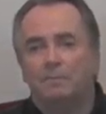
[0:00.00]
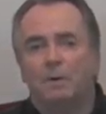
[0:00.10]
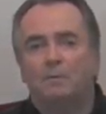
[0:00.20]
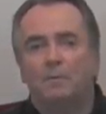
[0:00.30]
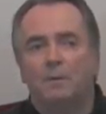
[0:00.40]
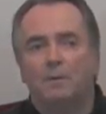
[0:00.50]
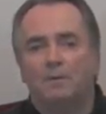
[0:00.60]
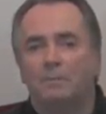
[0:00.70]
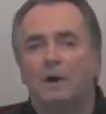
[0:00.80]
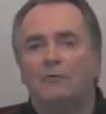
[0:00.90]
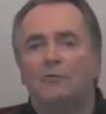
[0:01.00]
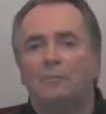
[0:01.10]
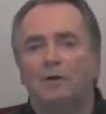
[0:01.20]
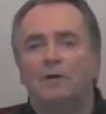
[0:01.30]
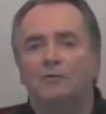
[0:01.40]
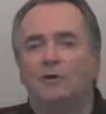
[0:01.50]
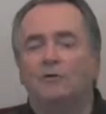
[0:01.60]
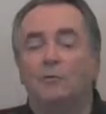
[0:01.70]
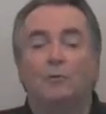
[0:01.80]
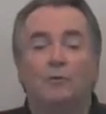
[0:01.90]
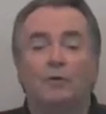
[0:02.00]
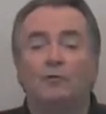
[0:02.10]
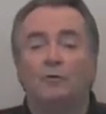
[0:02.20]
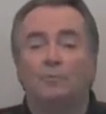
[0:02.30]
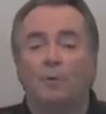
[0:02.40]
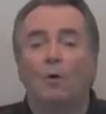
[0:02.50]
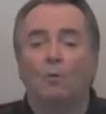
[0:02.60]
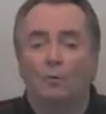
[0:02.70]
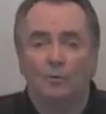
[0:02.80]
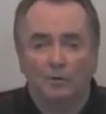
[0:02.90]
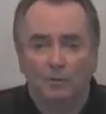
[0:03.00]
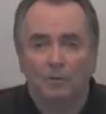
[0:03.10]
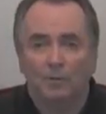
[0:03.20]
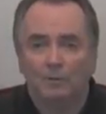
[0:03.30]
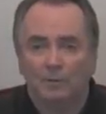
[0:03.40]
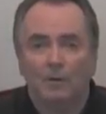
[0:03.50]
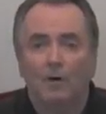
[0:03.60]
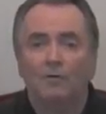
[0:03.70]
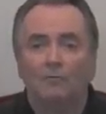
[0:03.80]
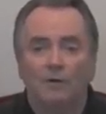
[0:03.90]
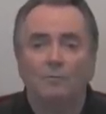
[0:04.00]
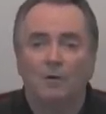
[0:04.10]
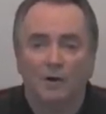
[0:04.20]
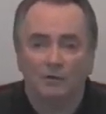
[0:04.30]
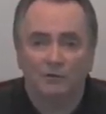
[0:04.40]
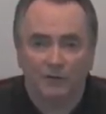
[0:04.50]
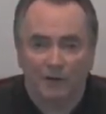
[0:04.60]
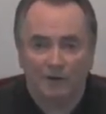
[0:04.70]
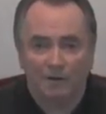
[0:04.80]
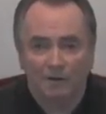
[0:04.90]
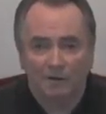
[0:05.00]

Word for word: You know, the Apostle Peter said there were things that Paul wrote that were hard for him to understand.